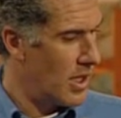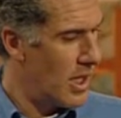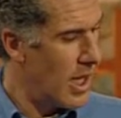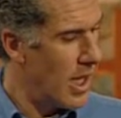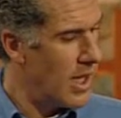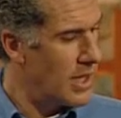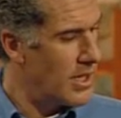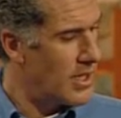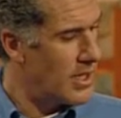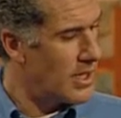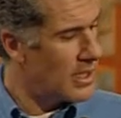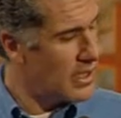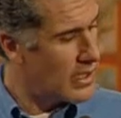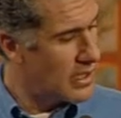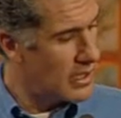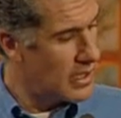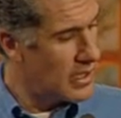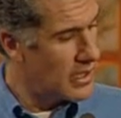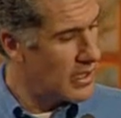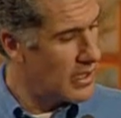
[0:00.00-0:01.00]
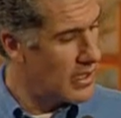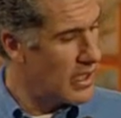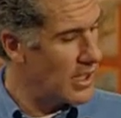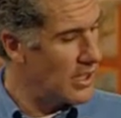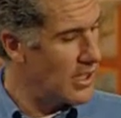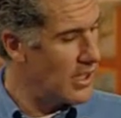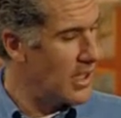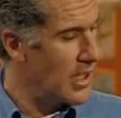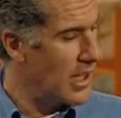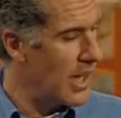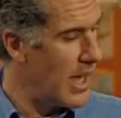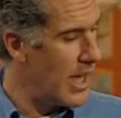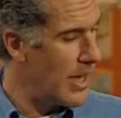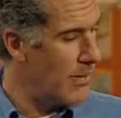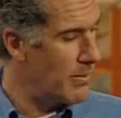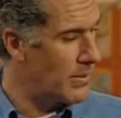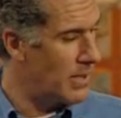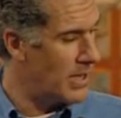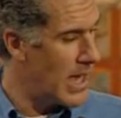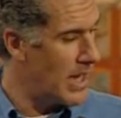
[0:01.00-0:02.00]
And such a
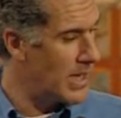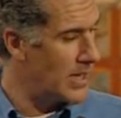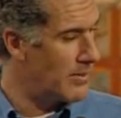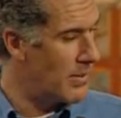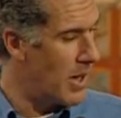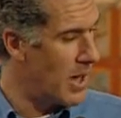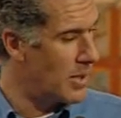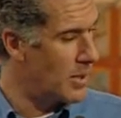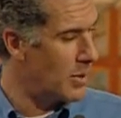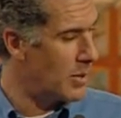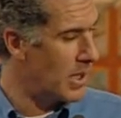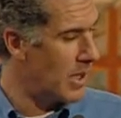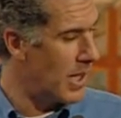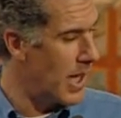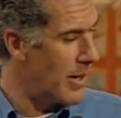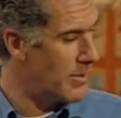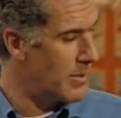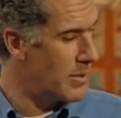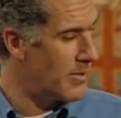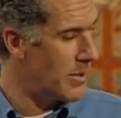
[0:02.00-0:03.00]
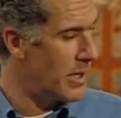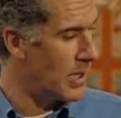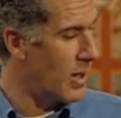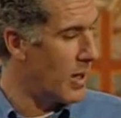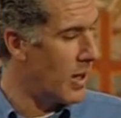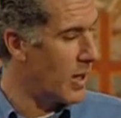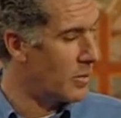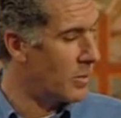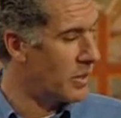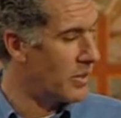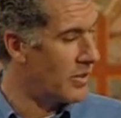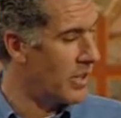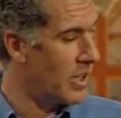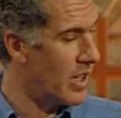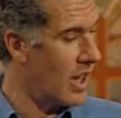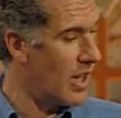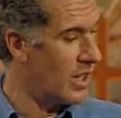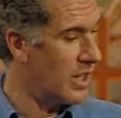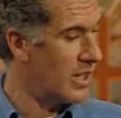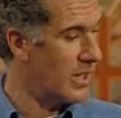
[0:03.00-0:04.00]
claim, tantamount to a claim to be God, was
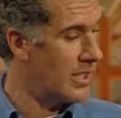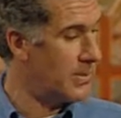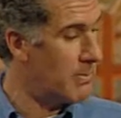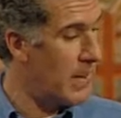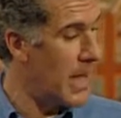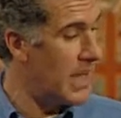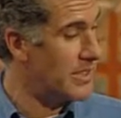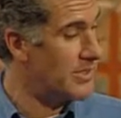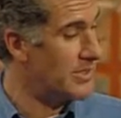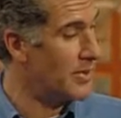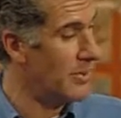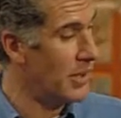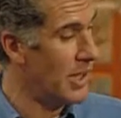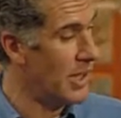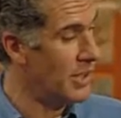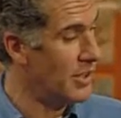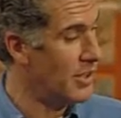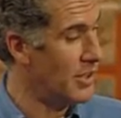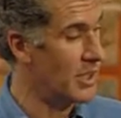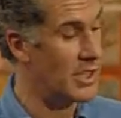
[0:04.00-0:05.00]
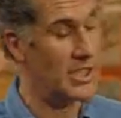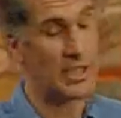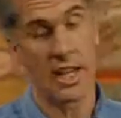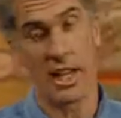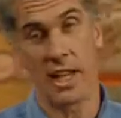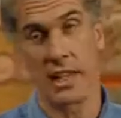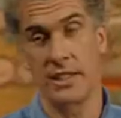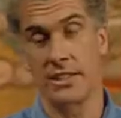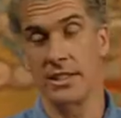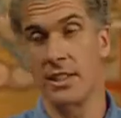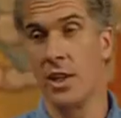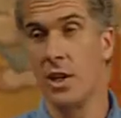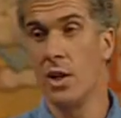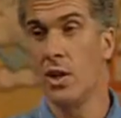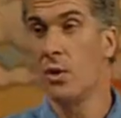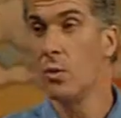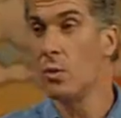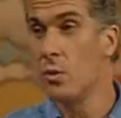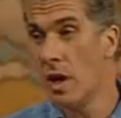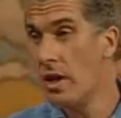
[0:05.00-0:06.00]
regarded as blasphemy in Jewish eyes,
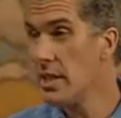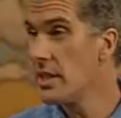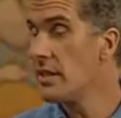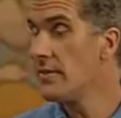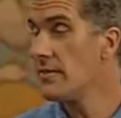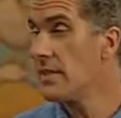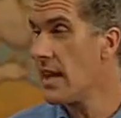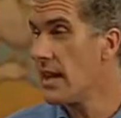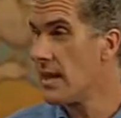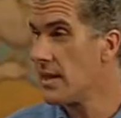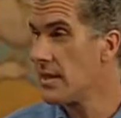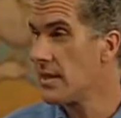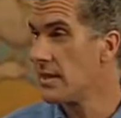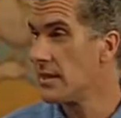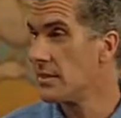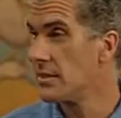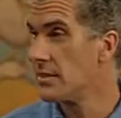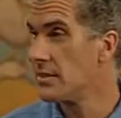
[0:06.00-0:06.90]
worthy of death.